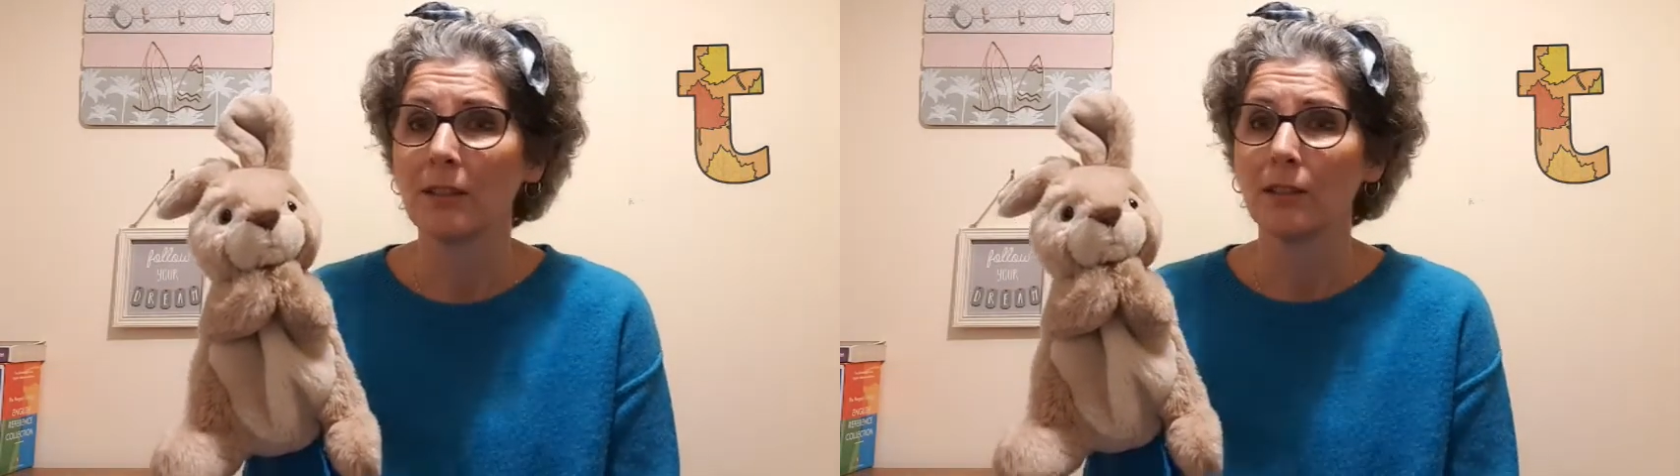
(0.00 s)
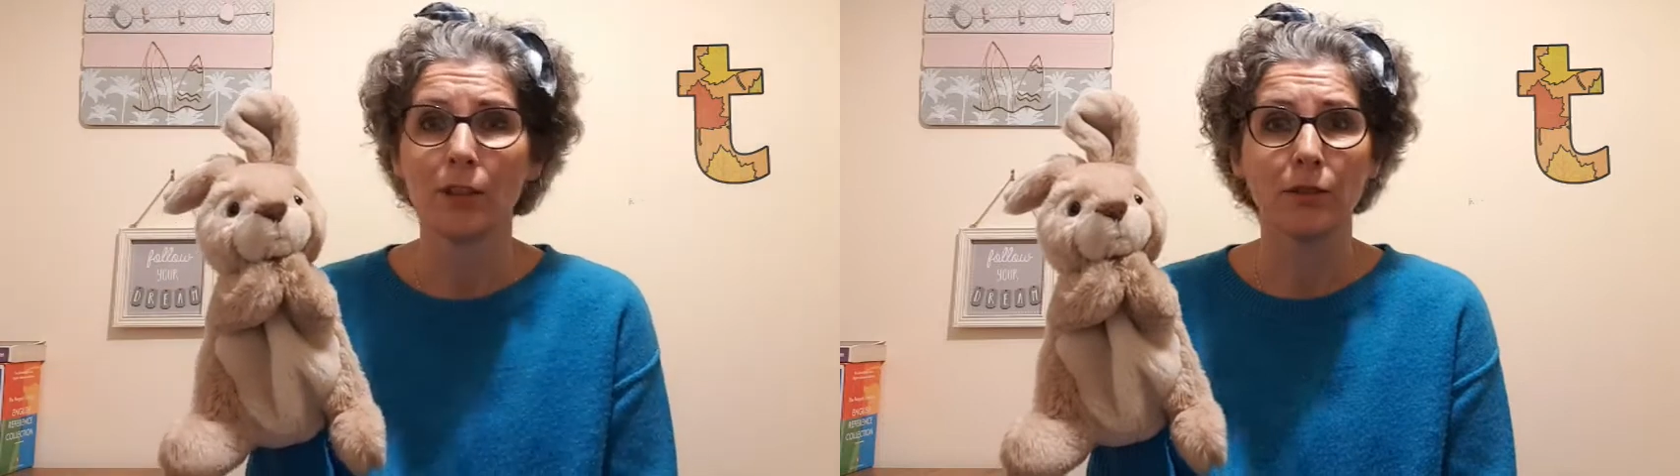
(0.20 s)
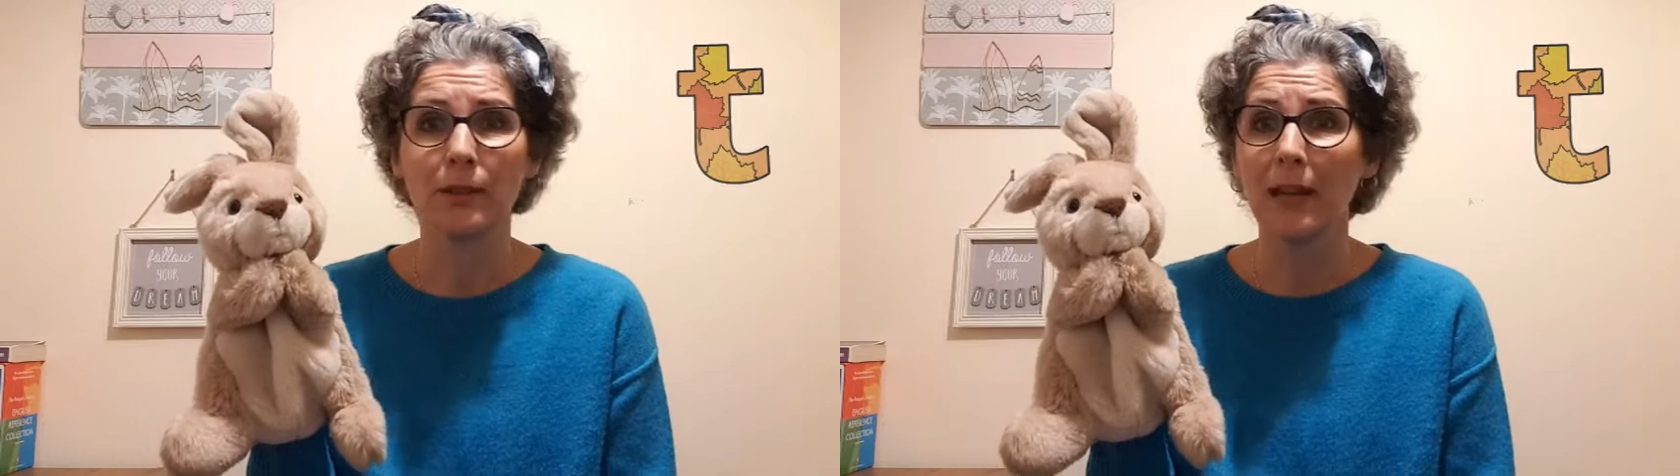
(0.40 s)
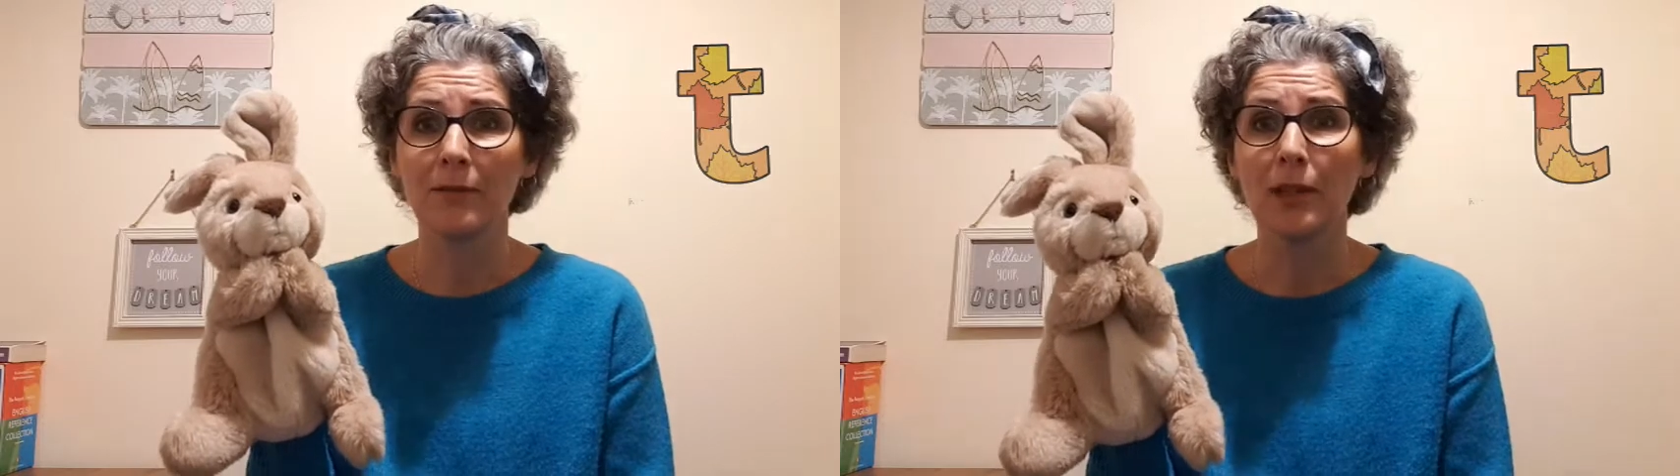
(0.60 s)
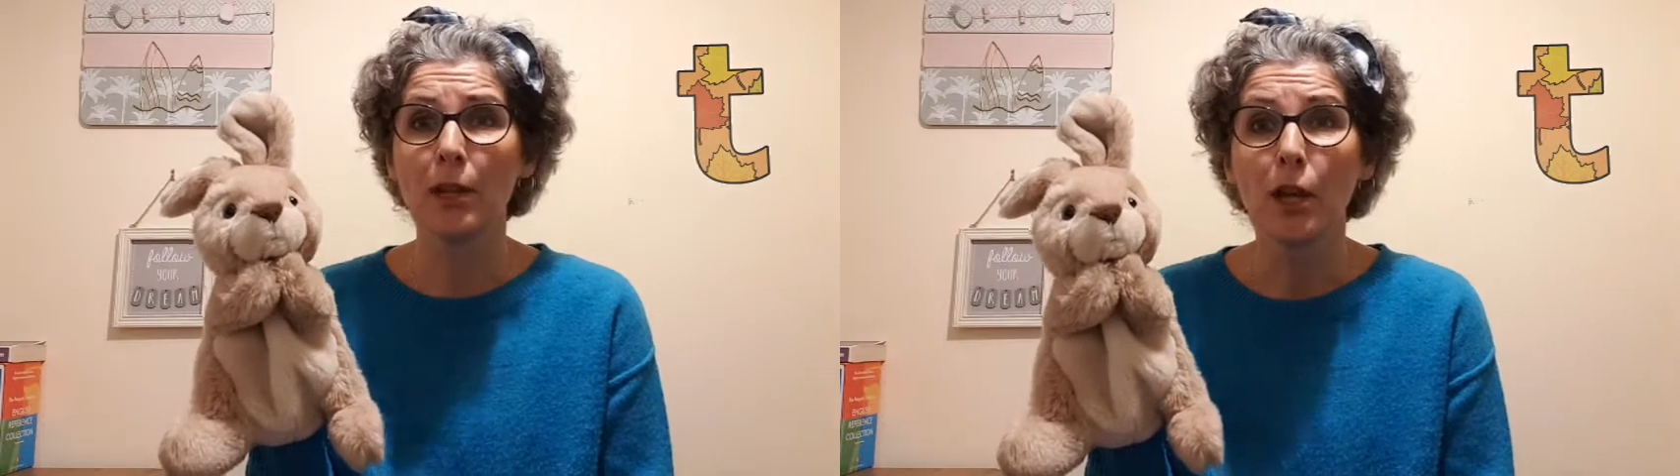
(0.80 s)
Don't have
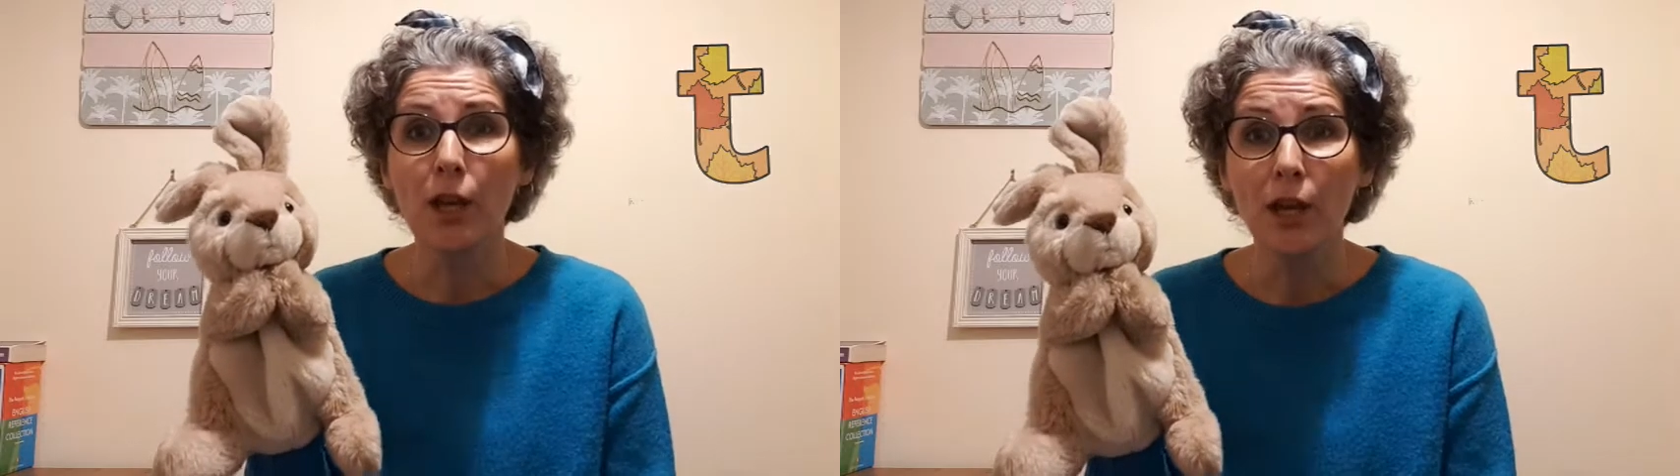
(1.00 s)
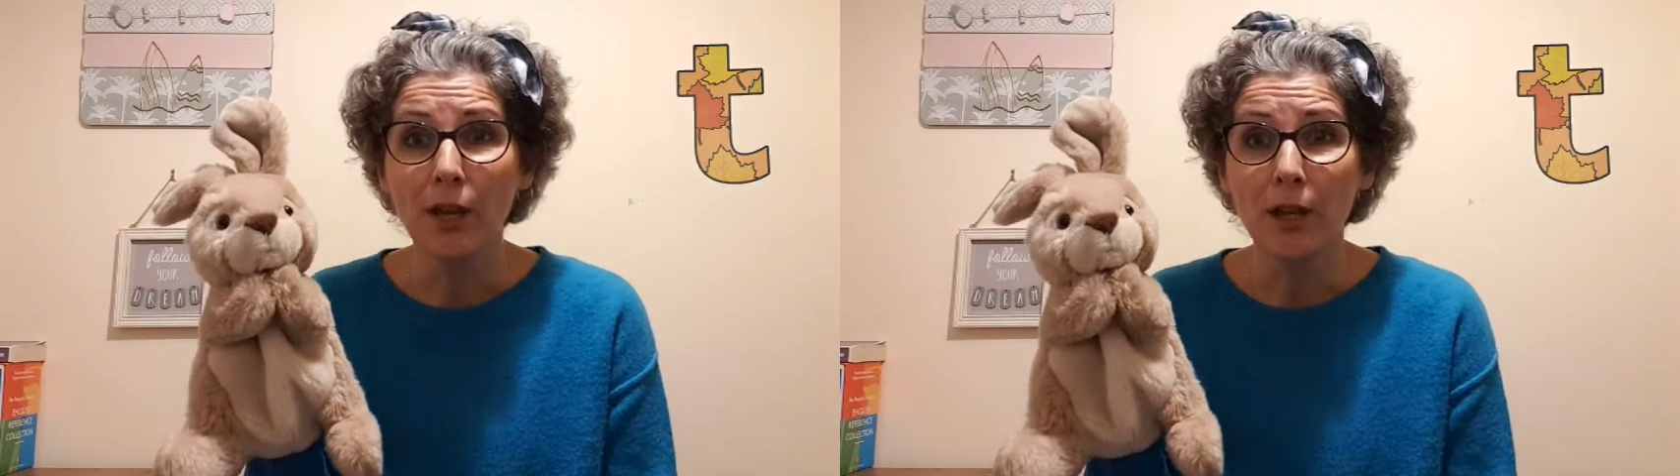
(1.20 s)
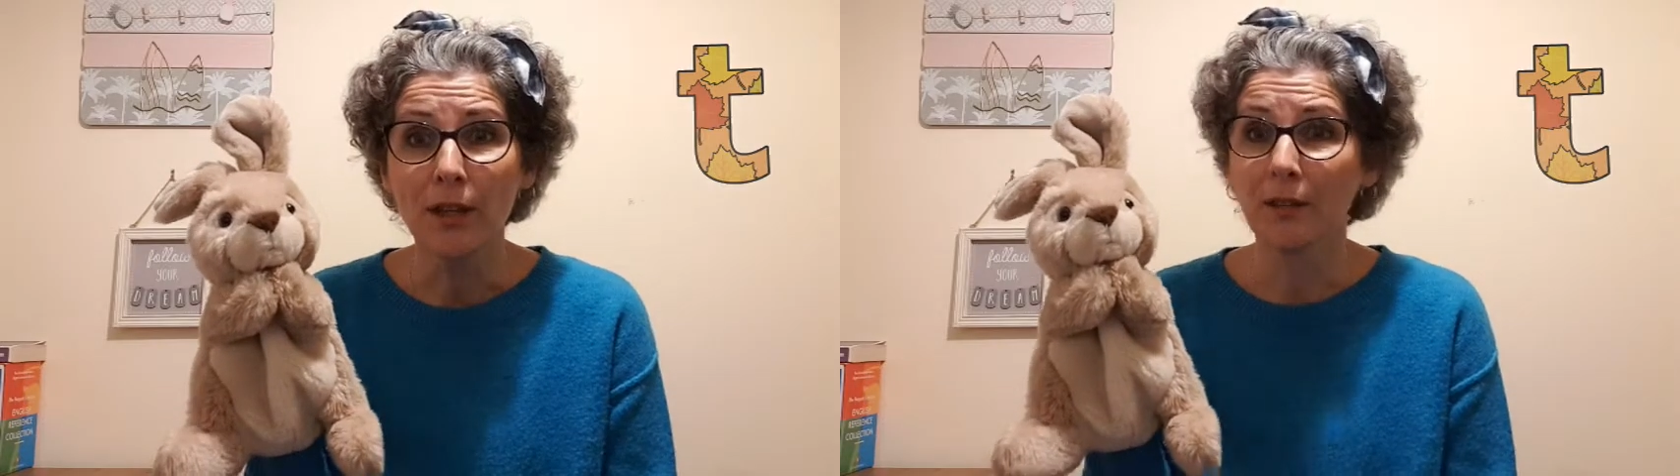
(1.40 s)
the er